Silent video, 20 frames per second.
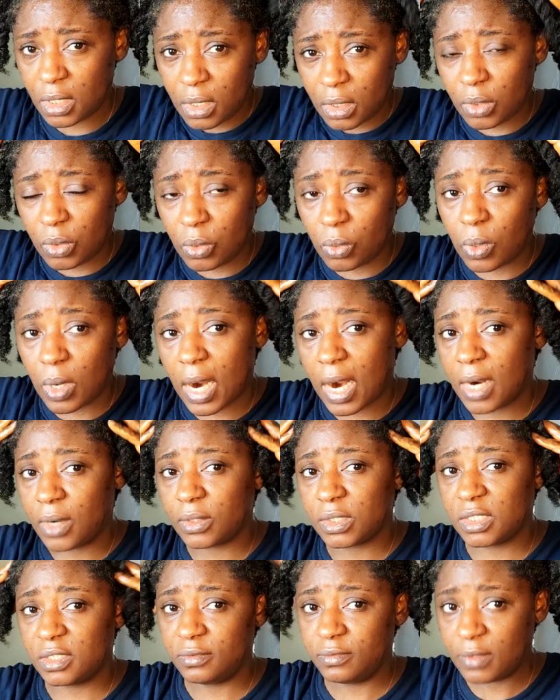go
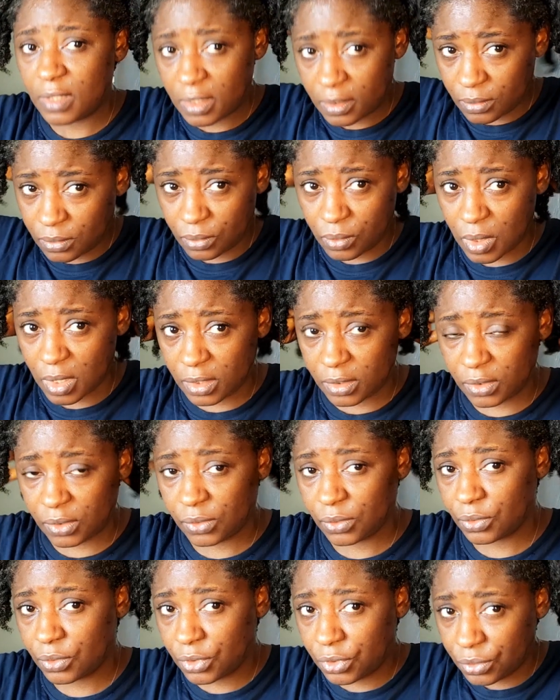out very well.
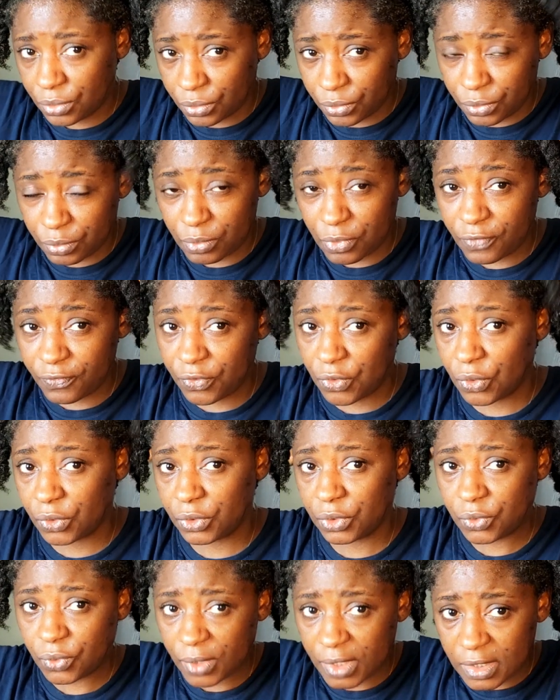So you remove your
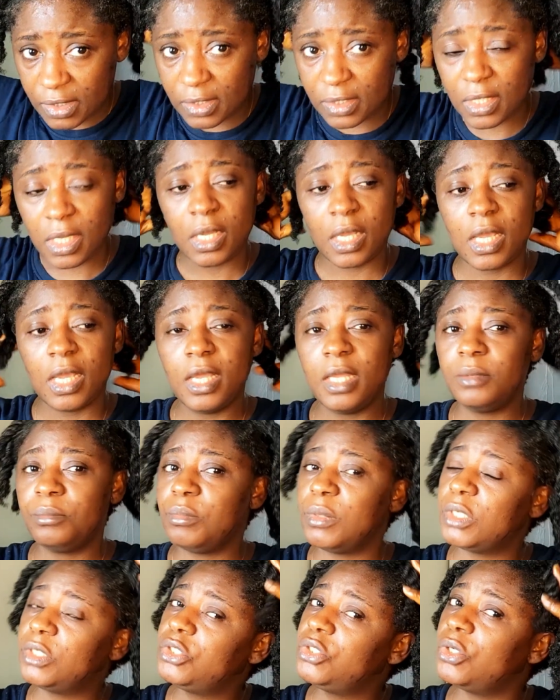twist and
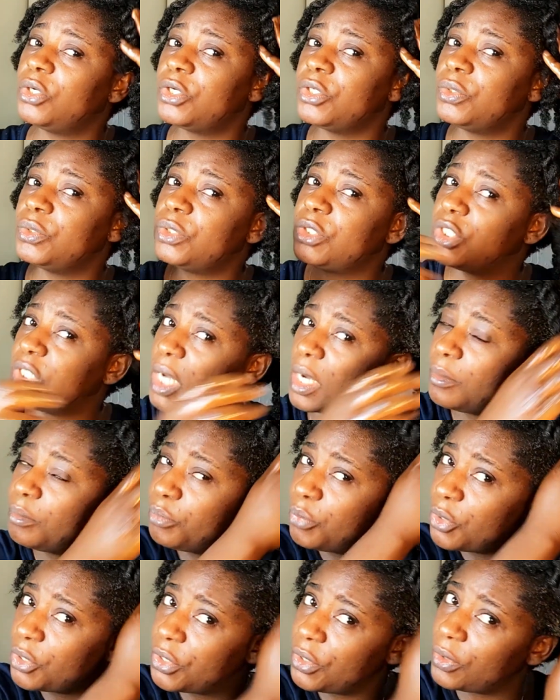make sure you
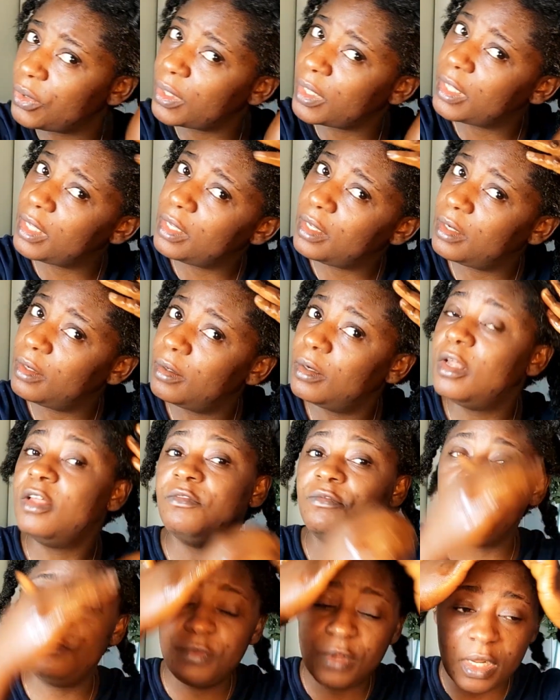shampoo your hair
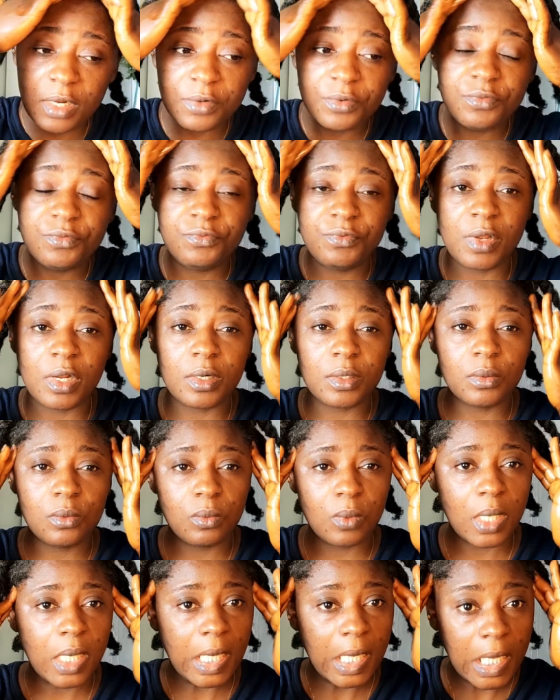very
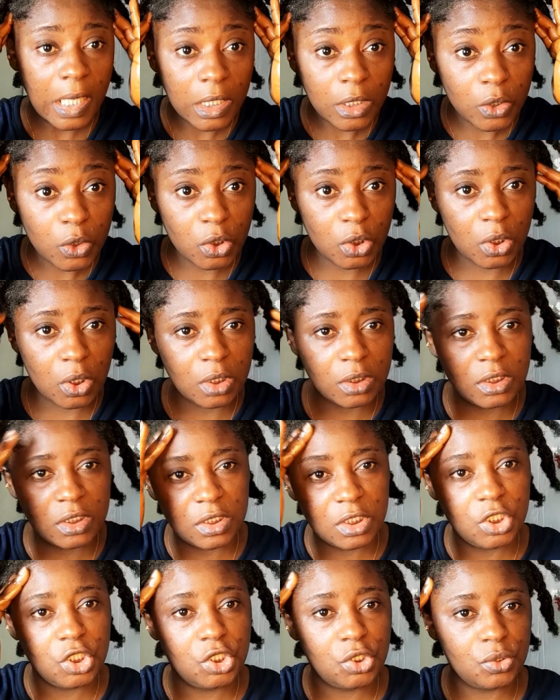well and not
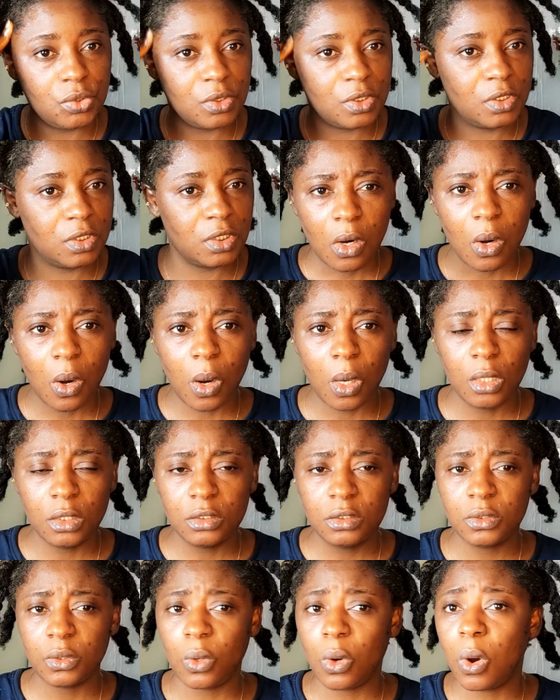use
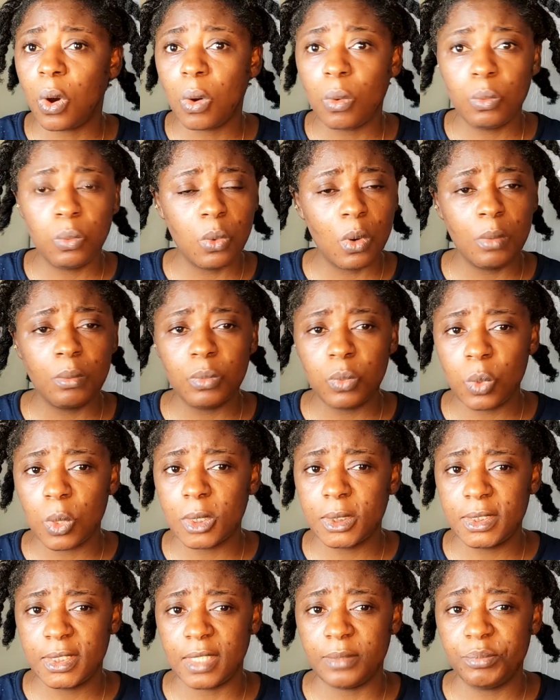hot or warm
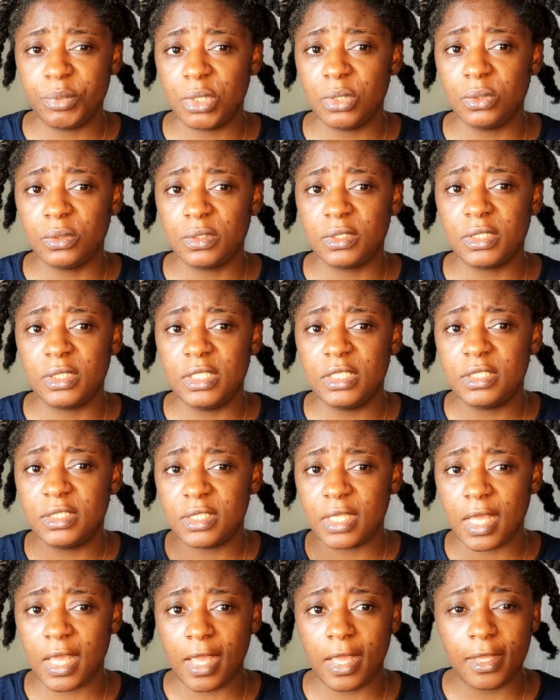water because this
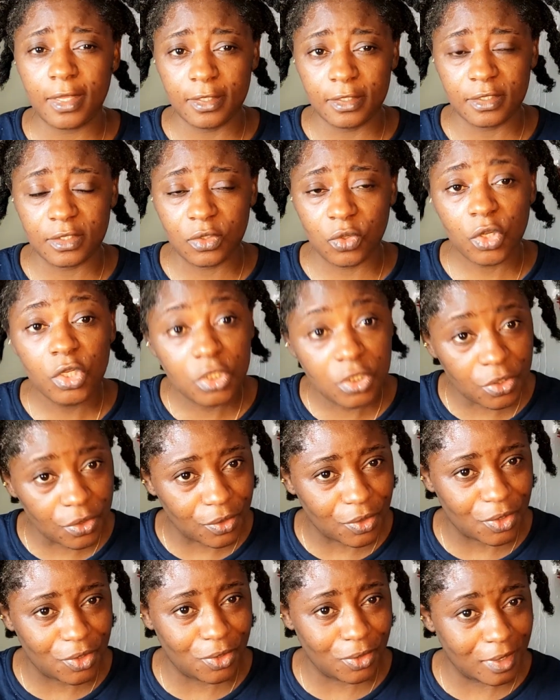egg is going to
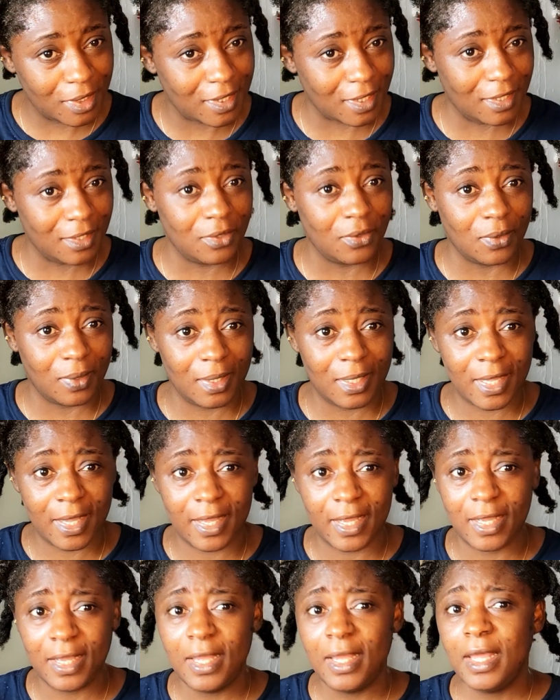cook in your hair.